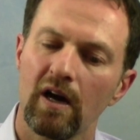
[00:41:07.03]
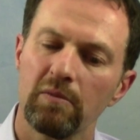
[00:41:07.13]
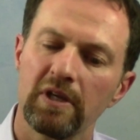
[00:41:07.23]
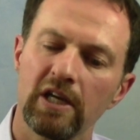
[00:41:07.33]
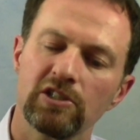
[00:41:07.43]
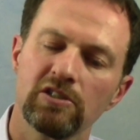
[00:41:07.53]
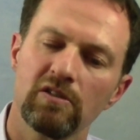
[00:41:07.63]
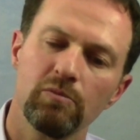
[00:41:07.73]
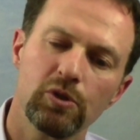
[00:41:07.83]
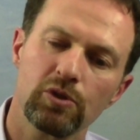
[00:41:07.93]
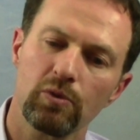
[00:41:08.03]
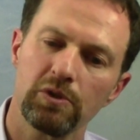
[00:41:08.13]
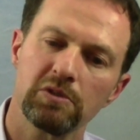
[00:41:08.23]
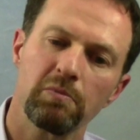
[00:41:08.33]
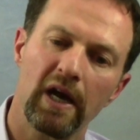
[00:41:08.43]
obligations of mutual
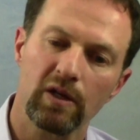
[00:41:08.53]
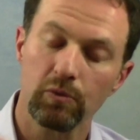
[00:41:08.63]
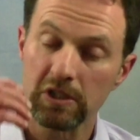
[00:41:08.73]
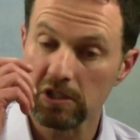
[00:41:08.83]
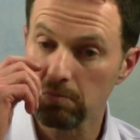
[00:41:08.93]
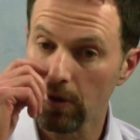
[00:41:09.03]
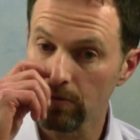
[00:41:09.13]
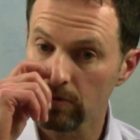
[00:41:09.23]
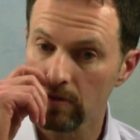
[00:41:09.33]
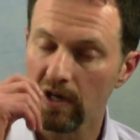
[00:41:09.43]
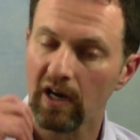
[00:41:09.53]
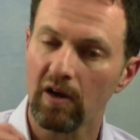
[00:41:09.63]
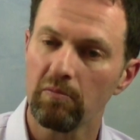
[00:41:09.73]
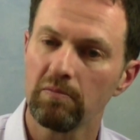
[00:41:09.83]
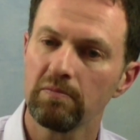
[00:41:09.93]
respect, which is both
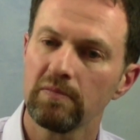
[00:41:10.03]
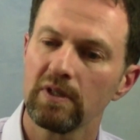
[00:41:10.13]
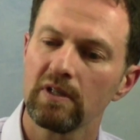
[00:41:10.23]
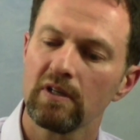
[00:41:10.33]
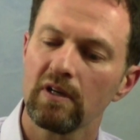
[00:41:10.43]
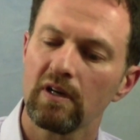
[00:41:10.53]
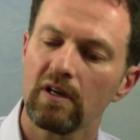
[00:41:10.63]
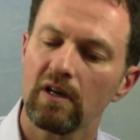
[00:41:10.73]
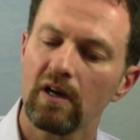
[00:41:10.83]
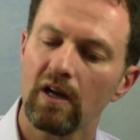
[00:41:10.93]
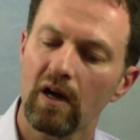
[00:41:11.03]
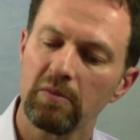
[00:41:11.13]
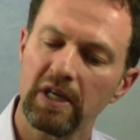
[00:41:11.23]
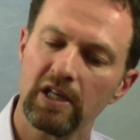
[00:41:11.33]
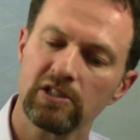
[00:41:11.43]
an
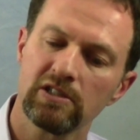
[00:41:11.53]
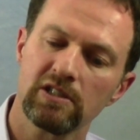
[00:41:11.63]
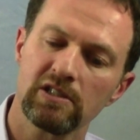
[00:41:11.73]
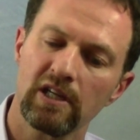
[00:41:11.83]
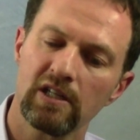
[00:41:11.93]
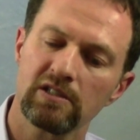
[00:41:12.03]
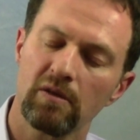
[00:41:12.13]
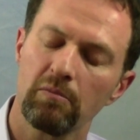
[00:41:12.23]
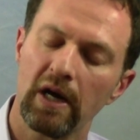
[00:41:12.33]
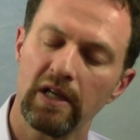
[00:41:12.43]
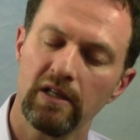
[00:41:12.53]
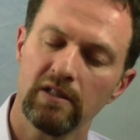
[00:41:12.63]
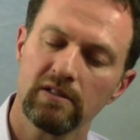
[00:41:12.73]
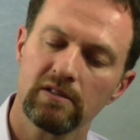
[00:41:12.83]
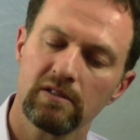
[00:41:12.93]
obligation to say to
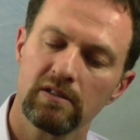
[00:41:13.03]
somebody,